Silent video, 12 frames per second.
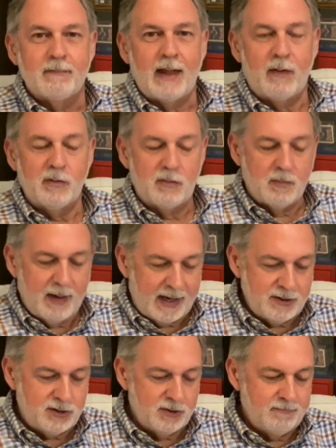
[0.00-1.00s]
I would
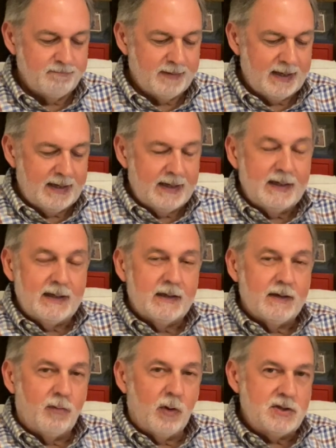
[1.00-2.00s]
remind you
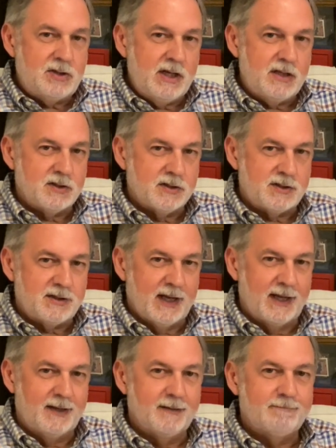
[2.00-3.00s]
of what Jesus said.